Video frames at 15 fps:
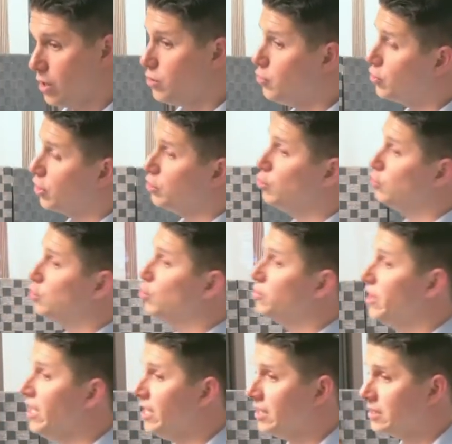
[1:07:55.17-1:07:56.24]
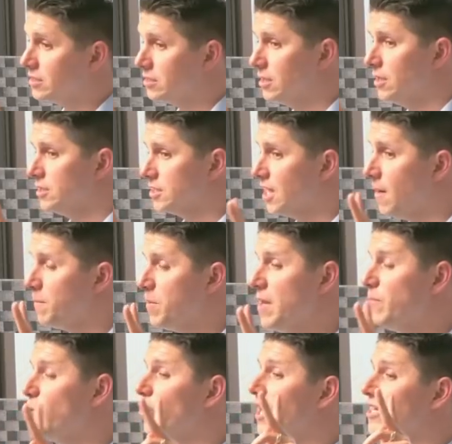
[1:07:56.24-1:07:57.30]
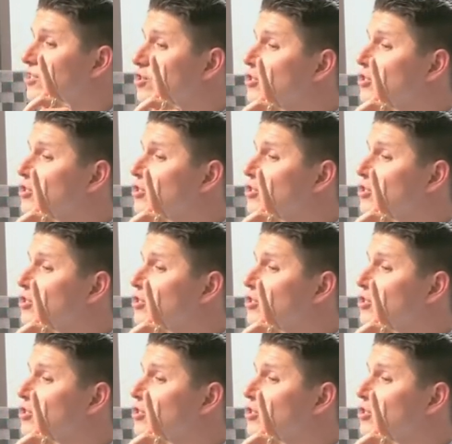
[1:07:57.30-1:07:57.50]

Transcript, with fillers: You could do two things. Some people get